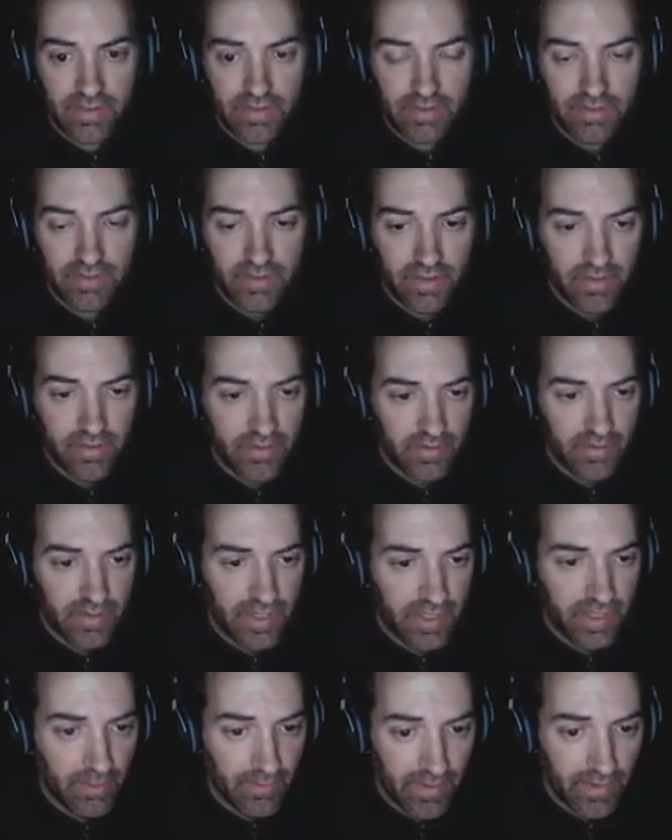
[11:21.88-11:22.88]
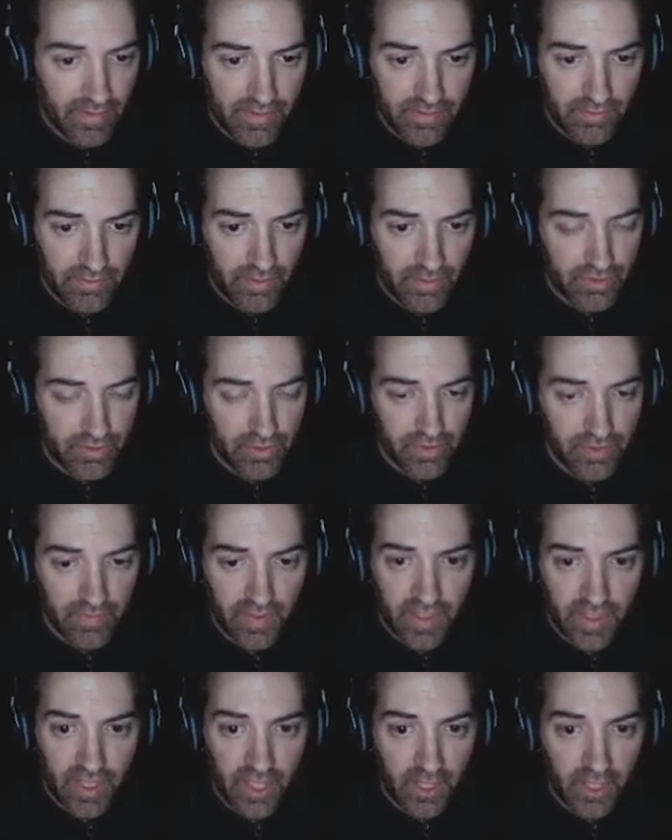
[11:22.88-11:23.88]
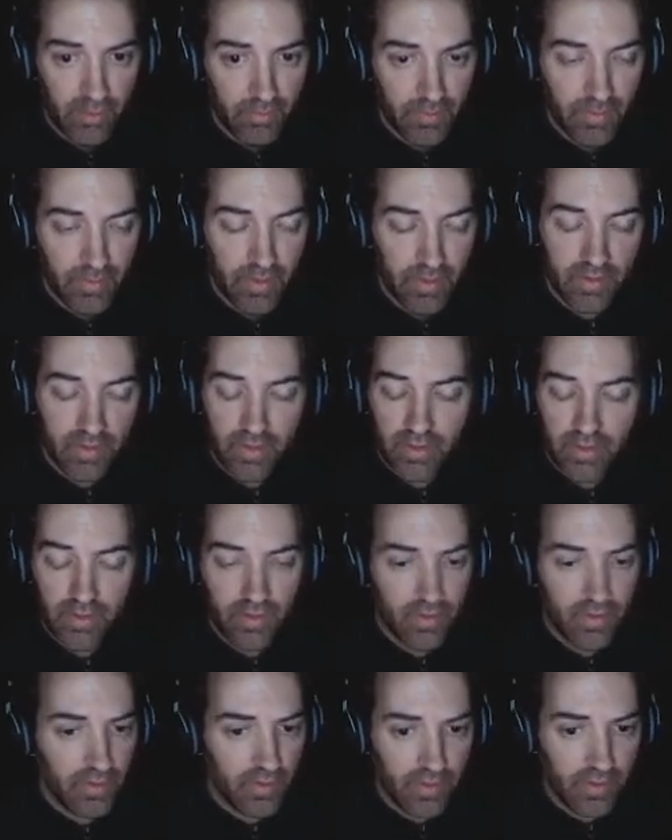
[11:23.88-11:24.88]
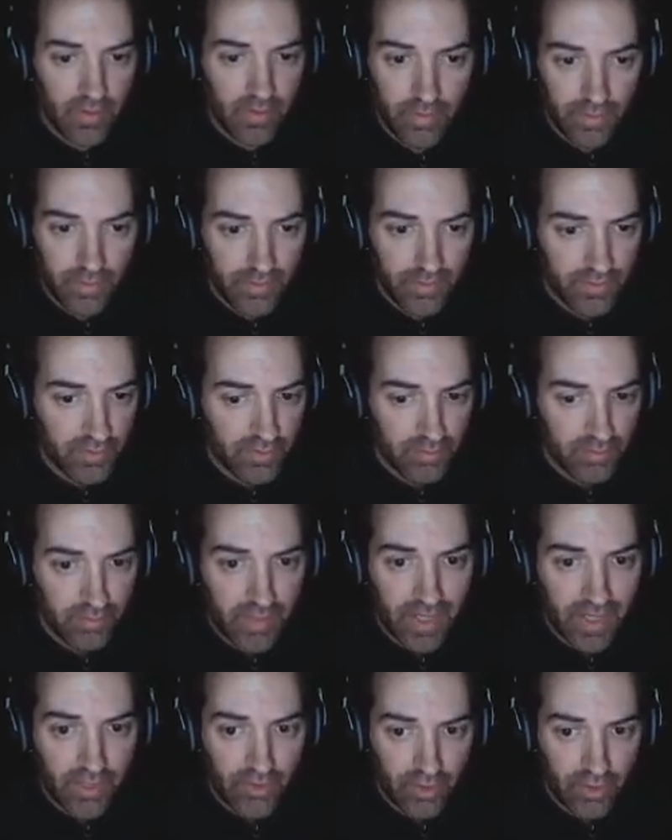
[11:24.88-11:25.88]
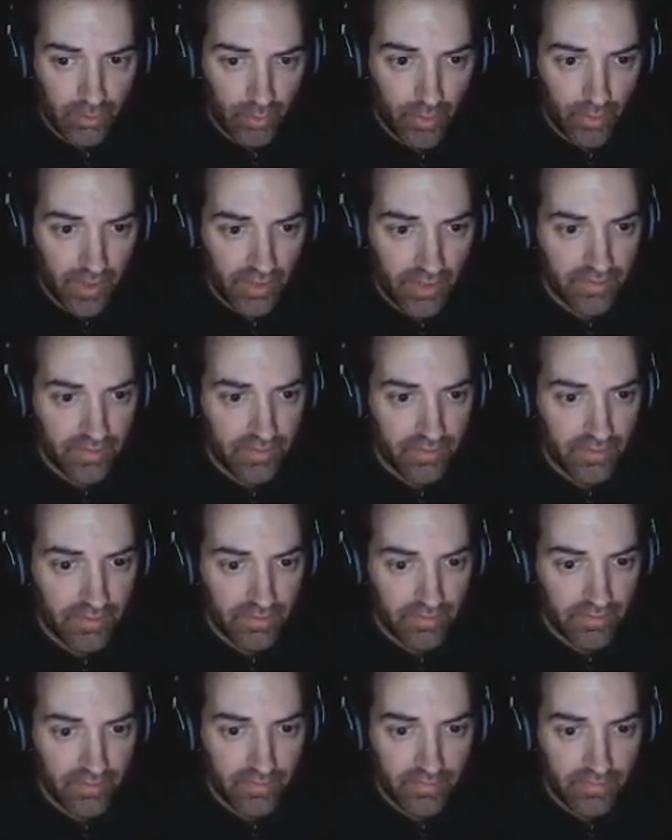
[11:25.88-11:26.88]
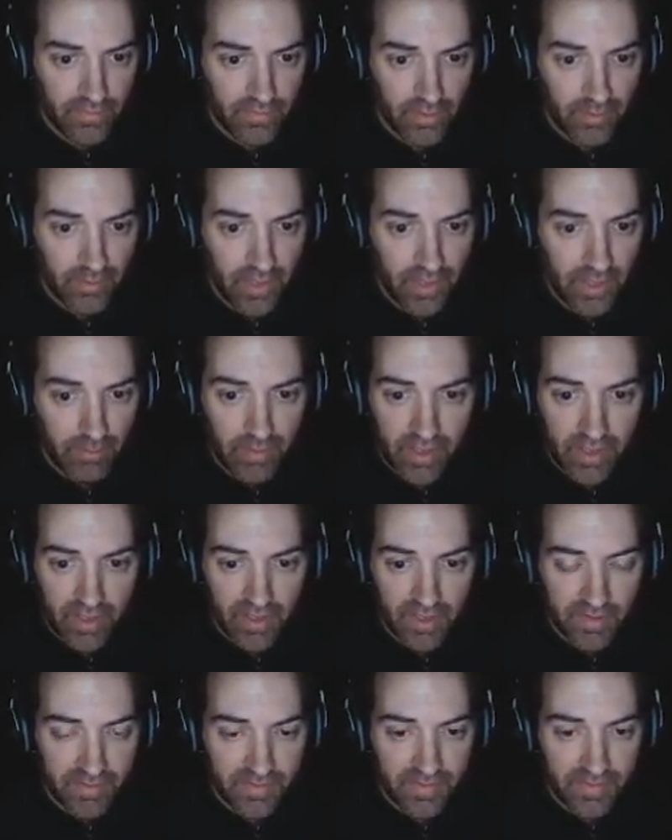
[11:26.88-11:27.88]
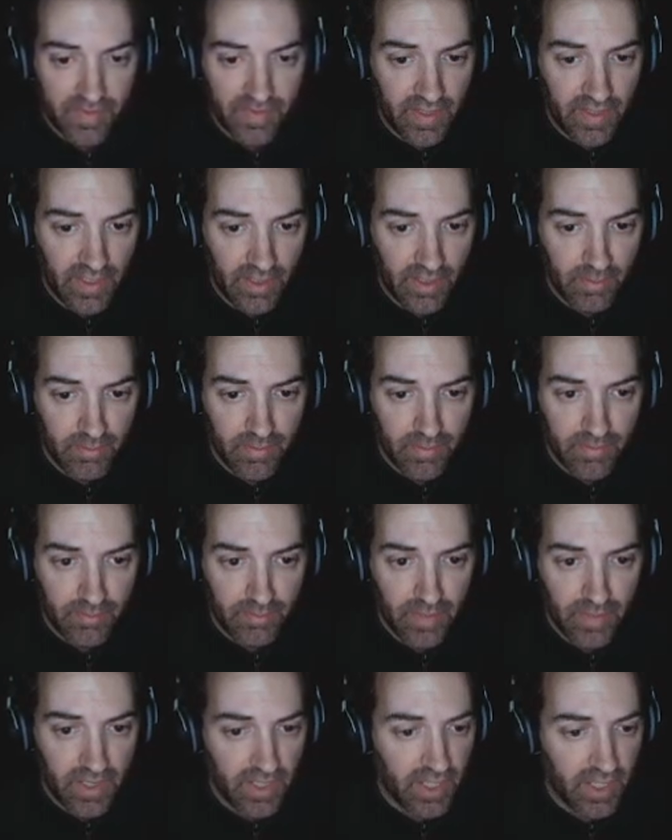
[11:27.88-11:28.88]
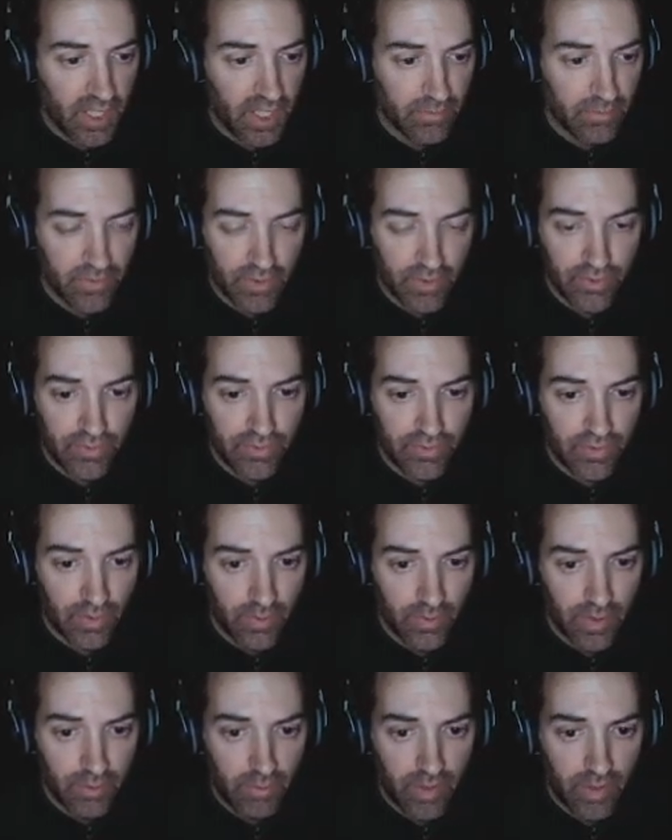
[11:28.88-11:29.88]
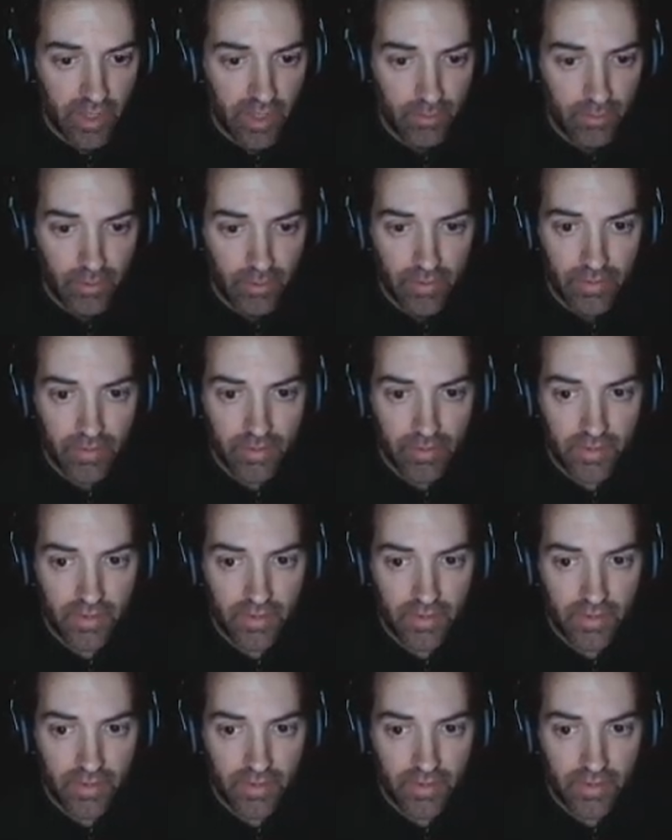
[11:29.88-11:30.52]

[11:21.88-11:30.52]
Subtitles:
So anyway, this version of the game loses major points to me because the mini games are so unplayable.